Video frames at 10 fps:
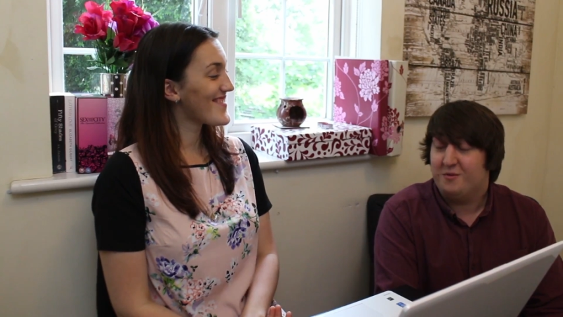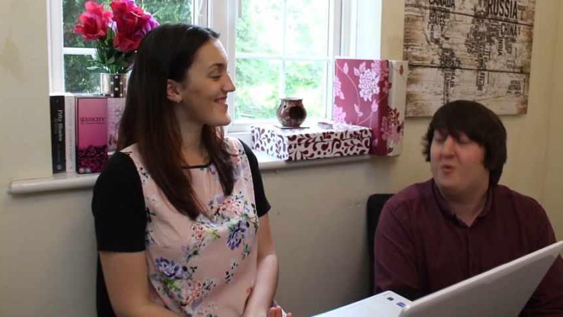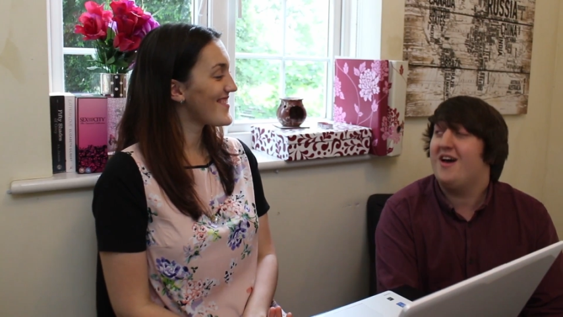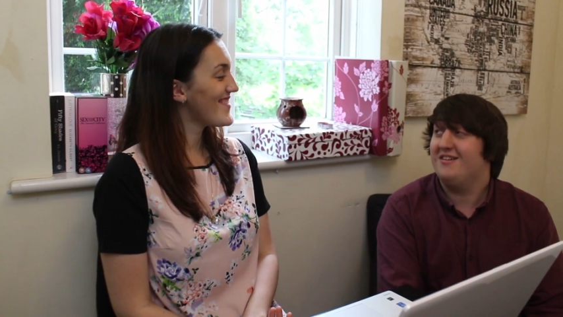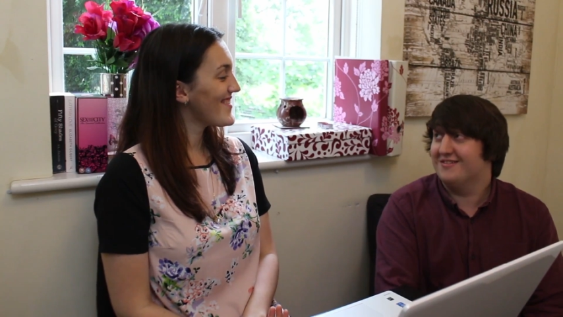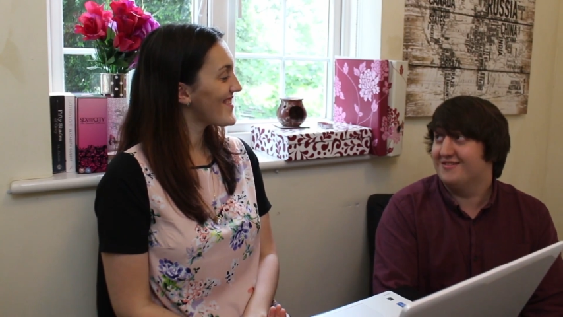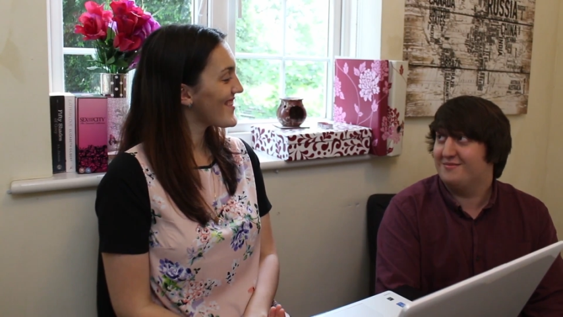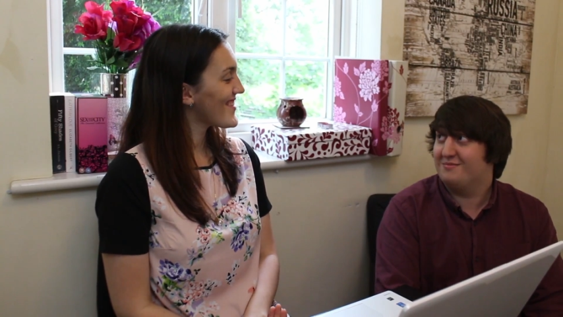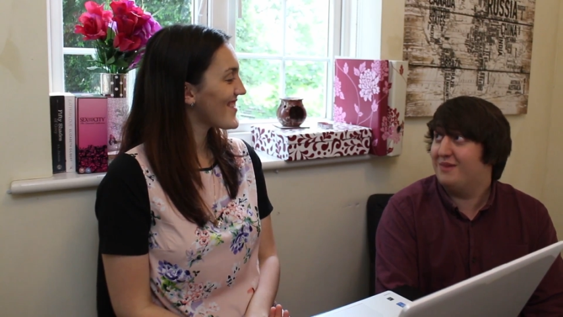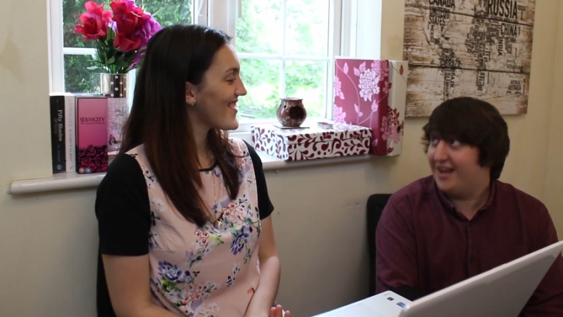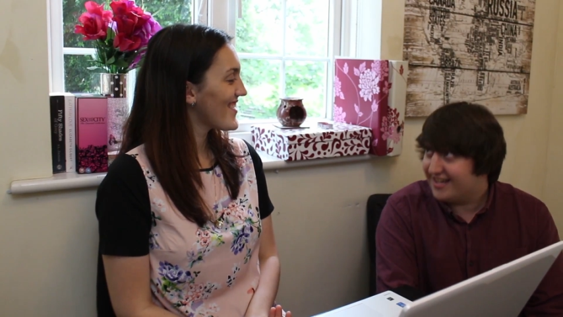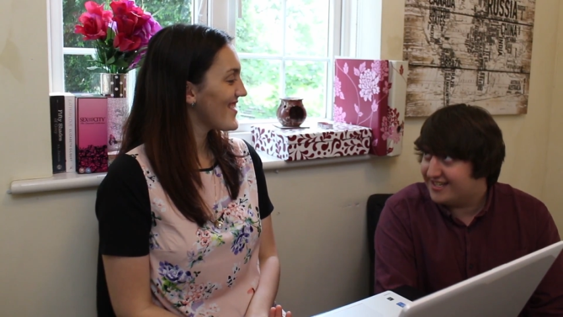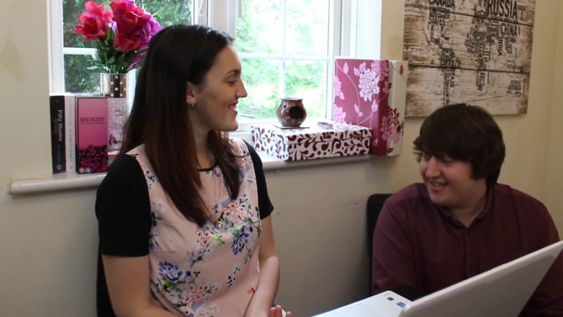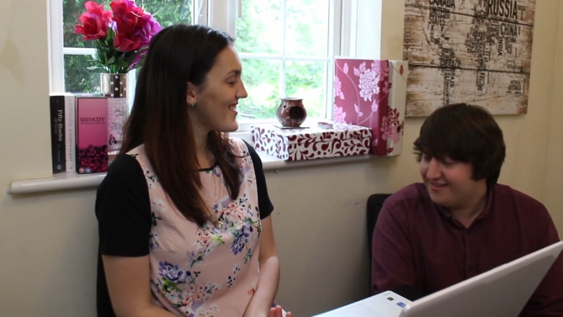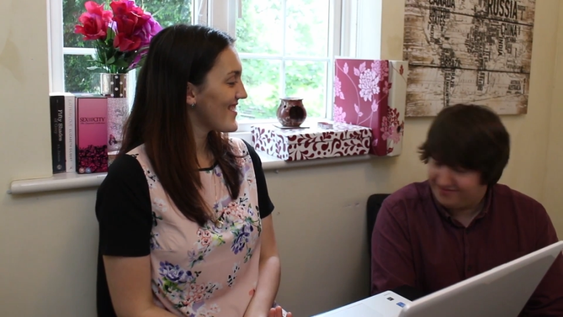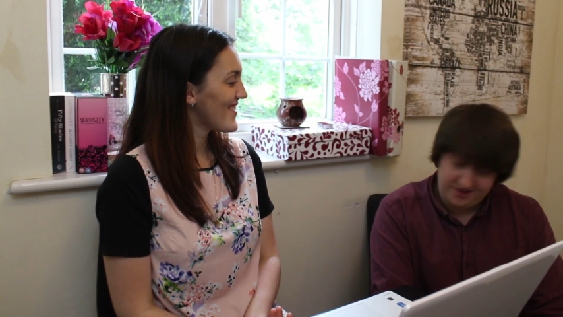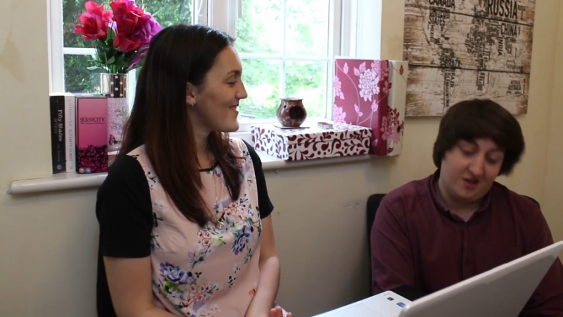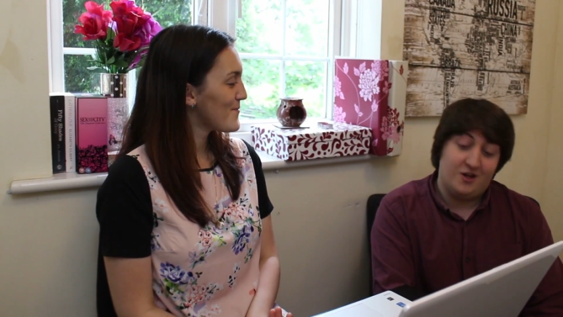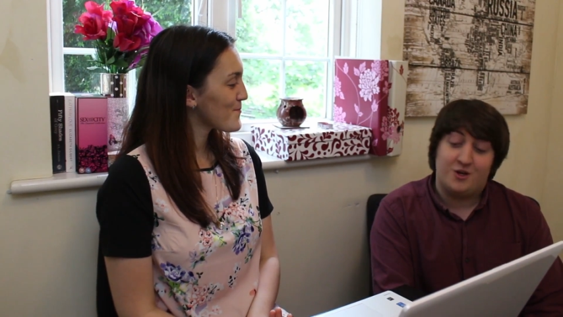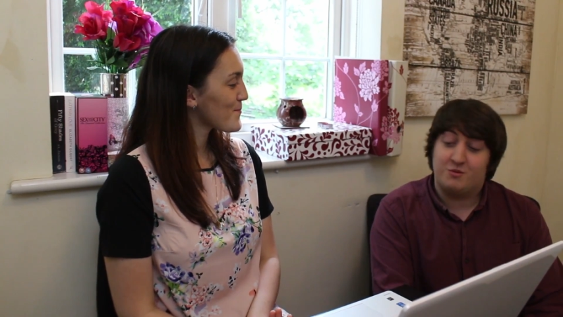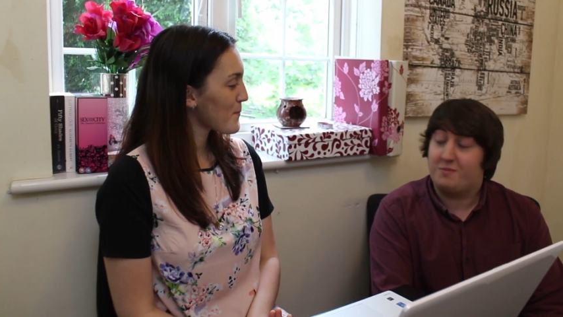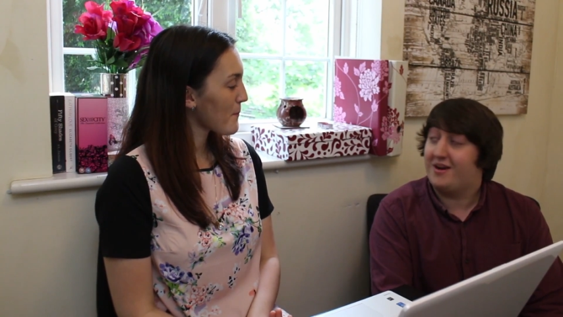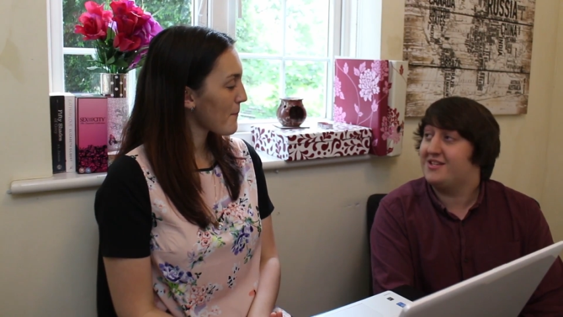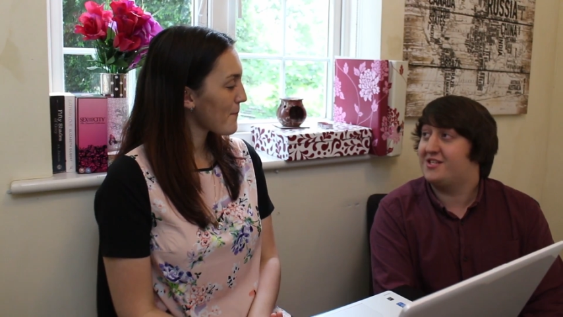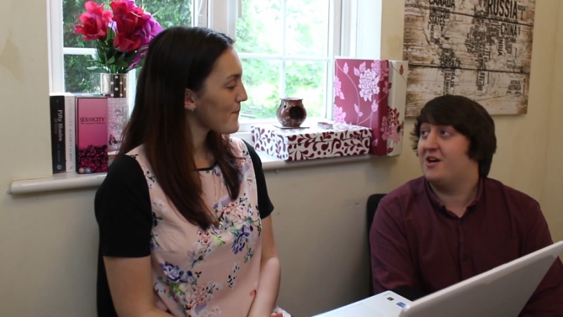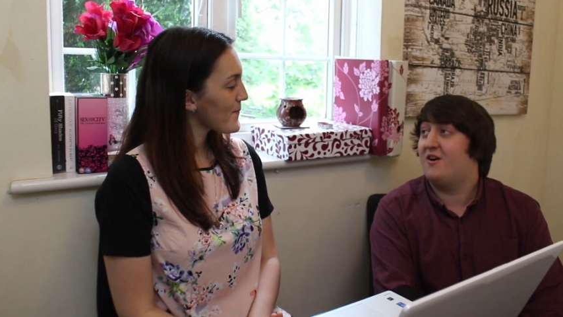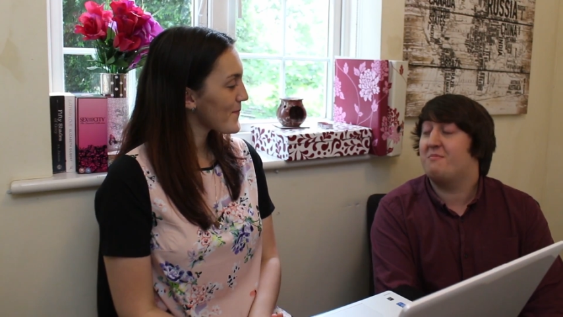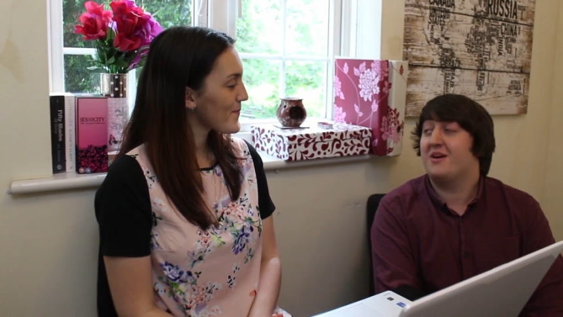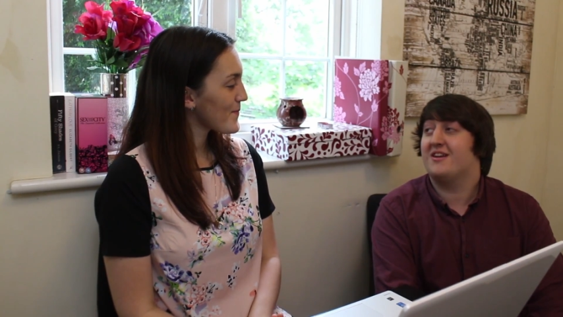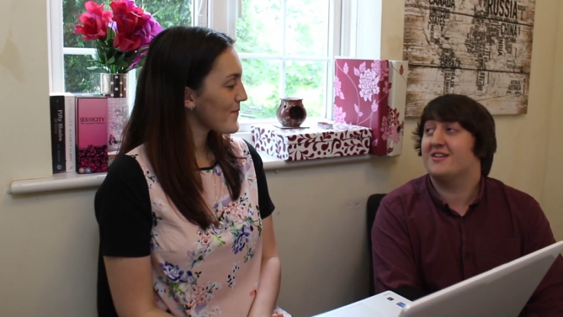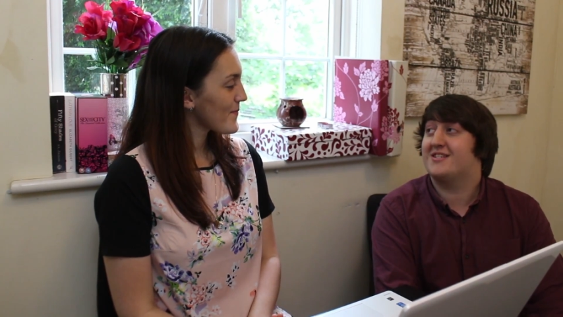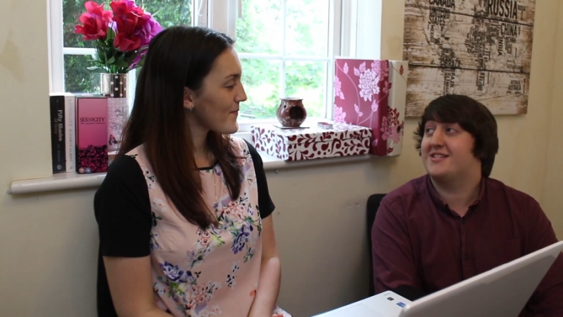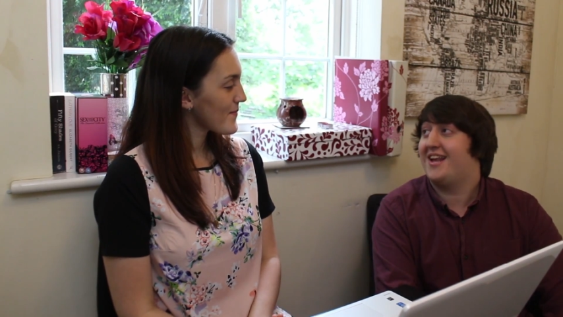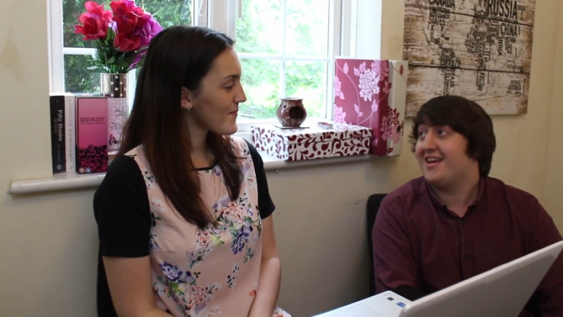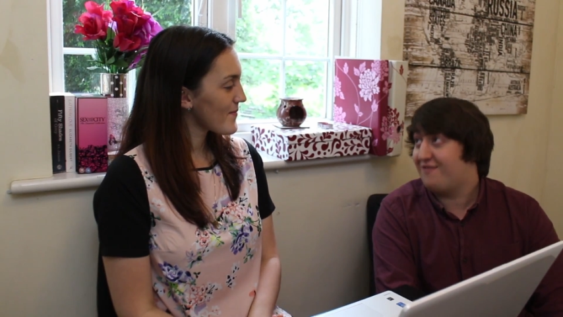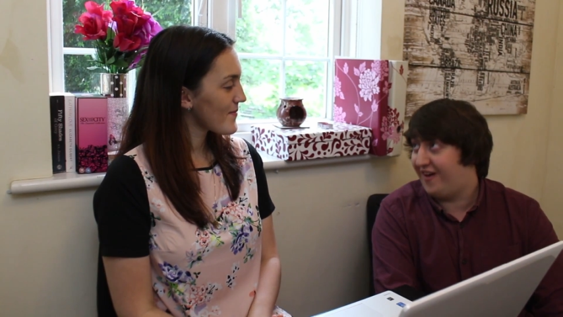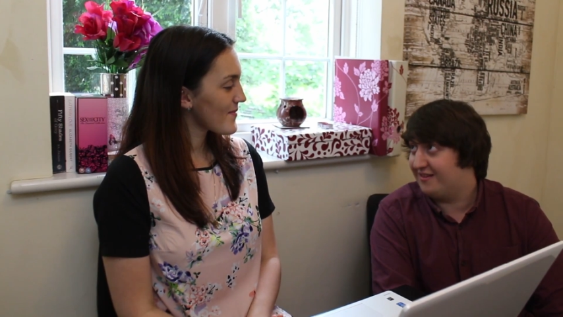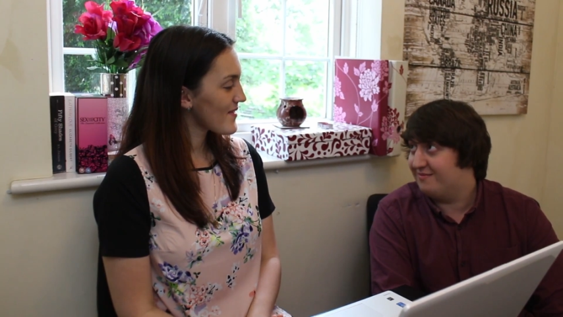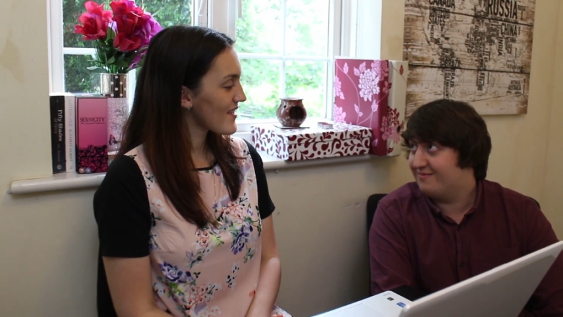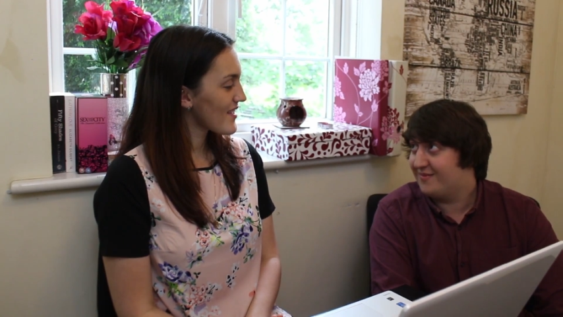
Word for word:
Speaker 1: well, my lady, you'll be pleased to know I've been slaving